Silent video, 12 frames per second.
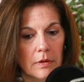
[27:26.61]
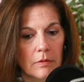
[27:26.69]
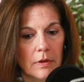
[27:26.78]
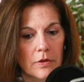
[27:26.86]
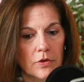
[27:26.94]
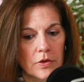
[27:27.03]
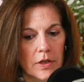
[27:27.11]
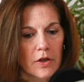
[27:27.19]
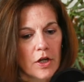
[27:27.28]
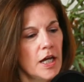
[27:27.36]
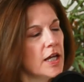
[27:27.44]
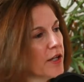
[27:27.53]
as you say,
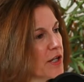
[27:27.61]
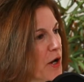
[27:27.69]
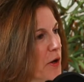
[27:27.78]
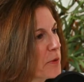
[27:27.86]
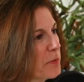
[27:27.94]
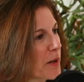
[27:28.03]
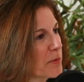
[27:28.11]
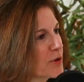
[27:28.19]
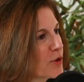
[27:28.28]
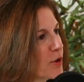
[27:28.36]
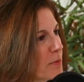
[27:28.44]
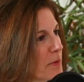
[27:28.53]
the younger
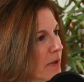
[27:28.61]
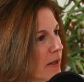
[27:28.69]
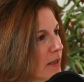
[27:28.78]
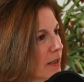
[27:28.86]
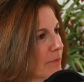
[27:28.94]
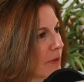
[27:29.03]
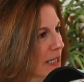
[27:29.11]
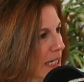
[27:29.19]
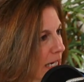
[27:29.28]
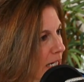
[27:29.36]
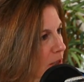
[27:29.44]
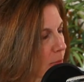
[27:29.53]
population. It could be my
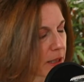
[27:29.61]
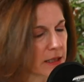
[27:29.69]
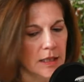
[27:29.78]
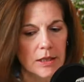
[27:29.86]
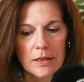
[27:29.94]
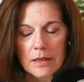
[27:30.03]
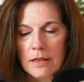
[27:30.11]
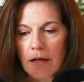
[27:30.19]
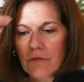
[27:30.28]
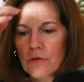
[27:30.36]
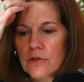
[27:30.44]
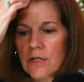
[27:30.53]
kids and my nieces and
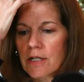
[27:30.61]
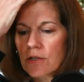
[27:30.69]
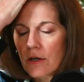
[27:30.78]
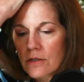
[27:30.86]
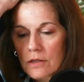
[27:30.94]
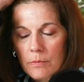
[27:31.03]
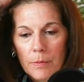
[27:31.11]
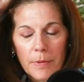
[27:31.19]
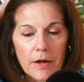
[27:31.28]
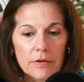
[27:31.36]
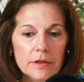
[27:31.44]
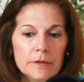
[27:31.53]
nephews, and I talk to them
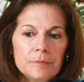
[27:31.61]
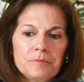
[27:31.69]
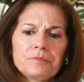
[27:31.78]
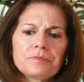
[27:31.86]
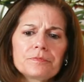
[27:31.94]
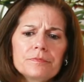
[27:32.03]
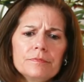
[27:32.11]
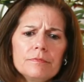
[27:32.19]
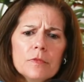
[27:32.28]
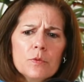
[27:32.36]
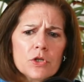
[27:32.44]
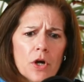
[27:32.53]
about it.
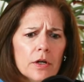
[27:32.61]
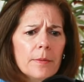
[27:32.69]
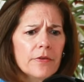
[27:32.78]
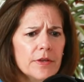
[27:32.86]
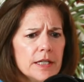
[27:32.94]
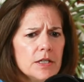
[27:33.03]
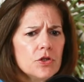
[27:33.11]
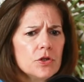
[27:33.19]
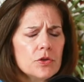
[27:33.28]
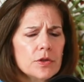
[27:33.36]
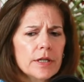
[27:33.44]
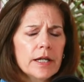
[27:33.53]
We talk about the
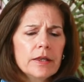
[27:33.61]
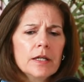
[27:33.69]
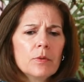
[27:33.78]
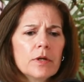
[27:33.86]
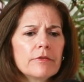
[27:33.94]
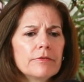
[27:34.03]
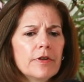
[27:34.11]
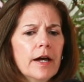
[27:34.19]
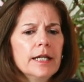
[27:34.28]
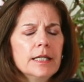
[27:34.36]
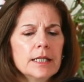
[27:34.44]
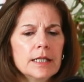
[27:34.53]
issues. And I think what I'm
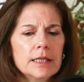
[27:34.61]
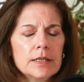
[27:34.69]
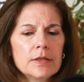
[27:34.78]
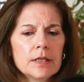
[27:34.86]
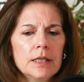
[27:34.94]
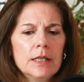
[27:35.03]
finding is